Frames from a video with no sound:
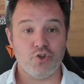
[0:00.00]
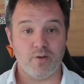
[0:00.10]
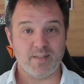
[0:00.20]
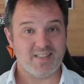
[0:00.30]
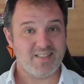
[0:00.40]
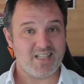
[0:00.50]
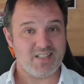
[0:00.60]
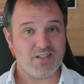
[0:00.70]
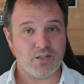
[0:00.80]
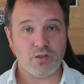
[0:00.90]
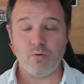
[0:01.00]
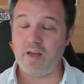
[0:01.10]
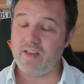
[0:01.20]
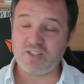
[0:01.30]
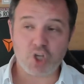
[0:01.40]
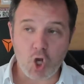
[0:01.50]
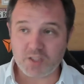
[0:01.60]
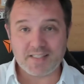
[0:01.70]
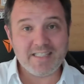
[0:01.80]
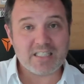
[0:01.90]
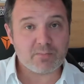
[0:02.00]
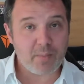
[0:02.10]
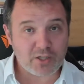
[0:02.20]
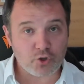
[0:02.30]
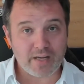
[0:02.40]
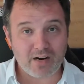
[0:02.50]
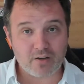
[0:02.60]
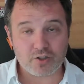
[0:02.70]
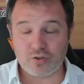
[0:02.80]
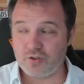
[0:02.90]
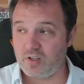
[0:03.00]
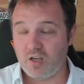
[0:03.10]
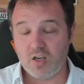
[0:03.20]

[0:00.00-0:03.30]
You're up to 62. And then toss in special characters,